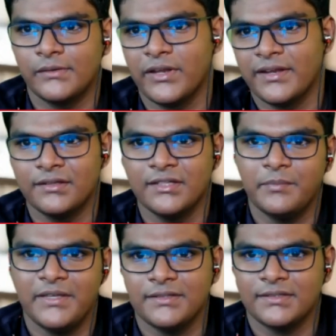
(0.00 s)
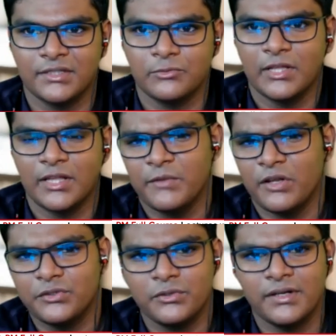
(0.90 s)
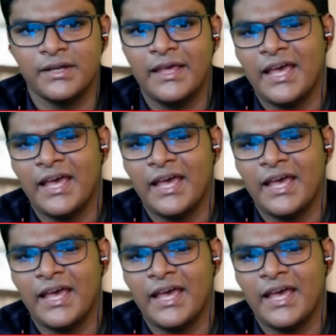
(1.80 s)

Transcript: on an early basis as well. I'm not sure.